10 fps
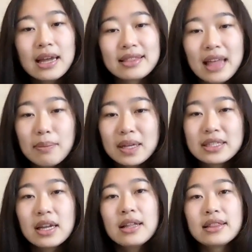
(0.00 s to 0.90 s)
That means
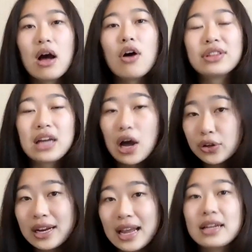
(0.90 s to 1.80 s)
that on the other
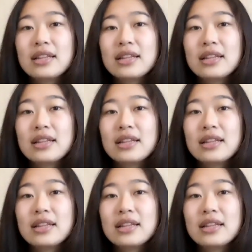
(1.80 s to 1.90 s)
hand,